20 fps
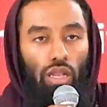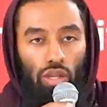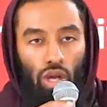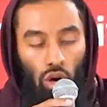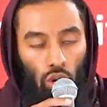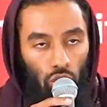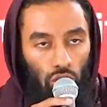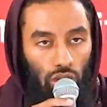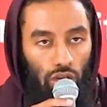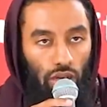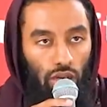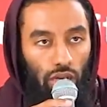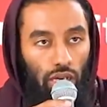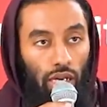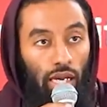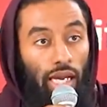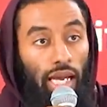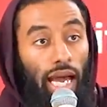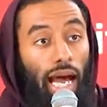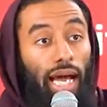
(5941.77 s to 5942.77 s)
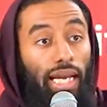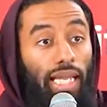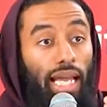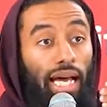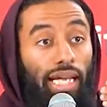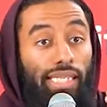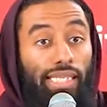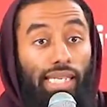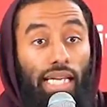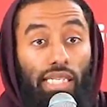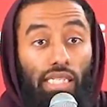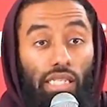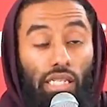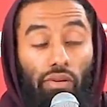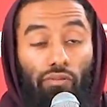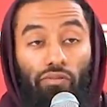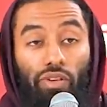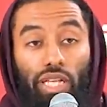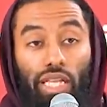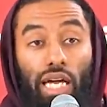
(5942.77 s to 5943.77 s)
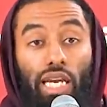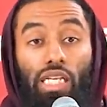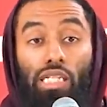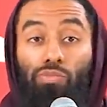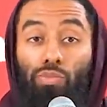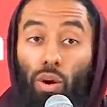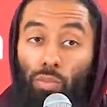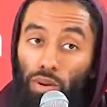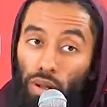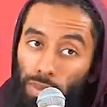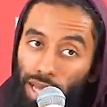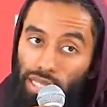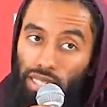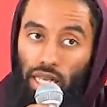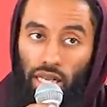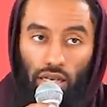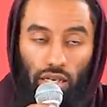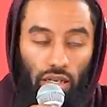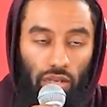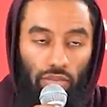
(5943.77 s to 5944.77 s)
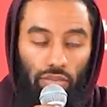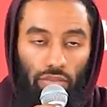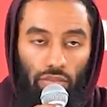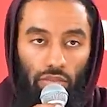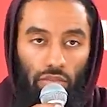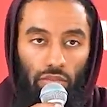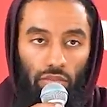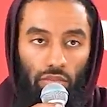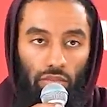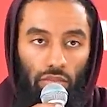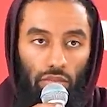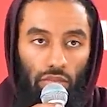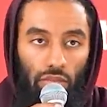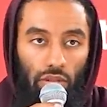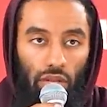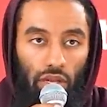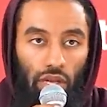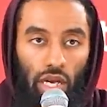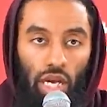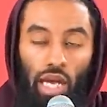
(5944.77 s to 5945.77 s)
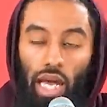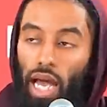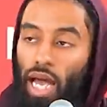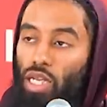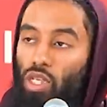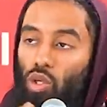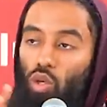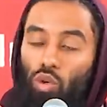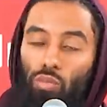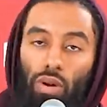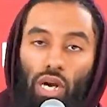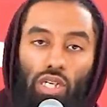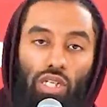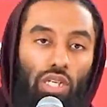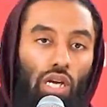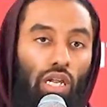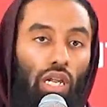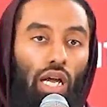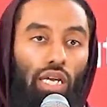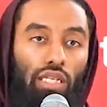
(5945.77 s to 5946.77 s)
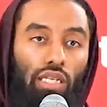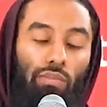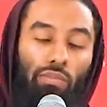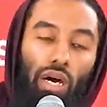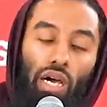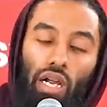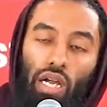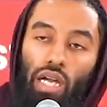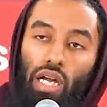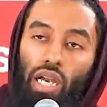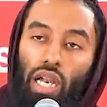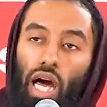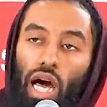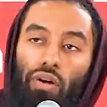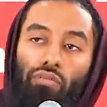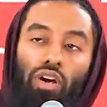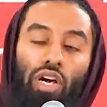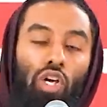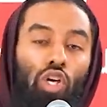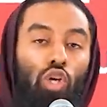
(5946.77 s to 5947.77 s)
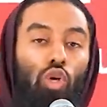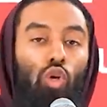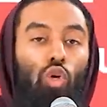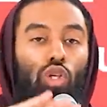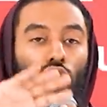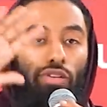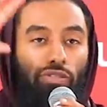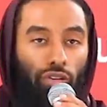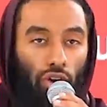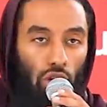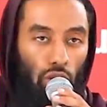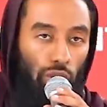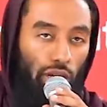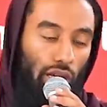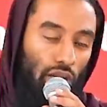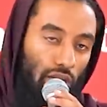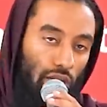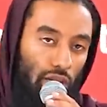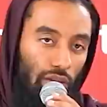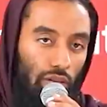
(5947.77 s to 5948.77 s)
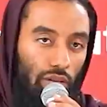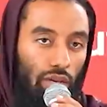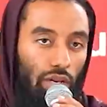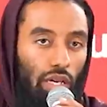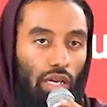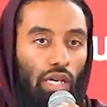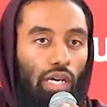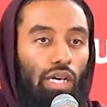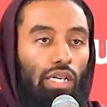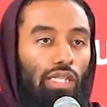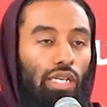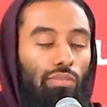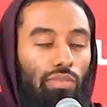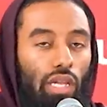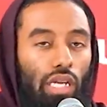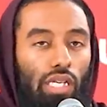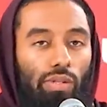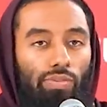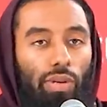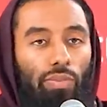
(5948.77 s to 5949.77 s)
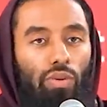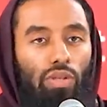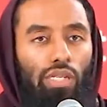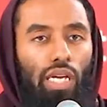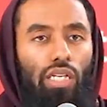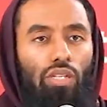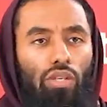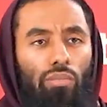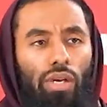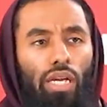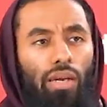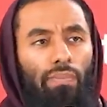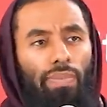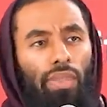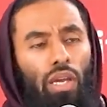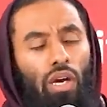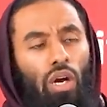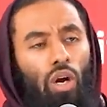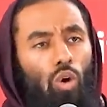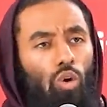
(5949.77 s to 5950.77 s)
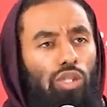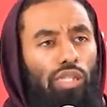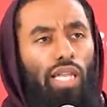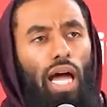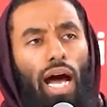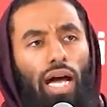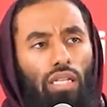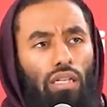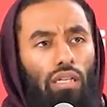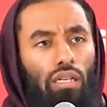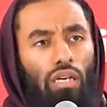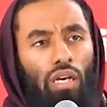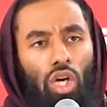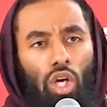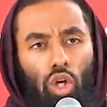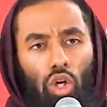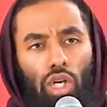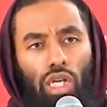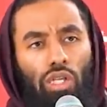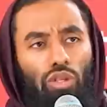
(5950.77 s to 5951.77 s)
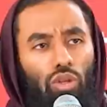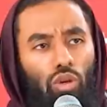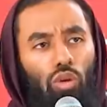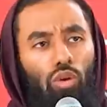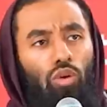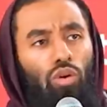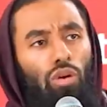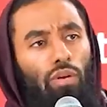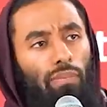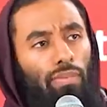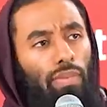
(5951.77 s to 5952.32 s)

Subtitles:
known and he has said something that is problematic, and you, mashallah, tabarakallah, have a huge following. Sometimes people say to me, Ustad, you need to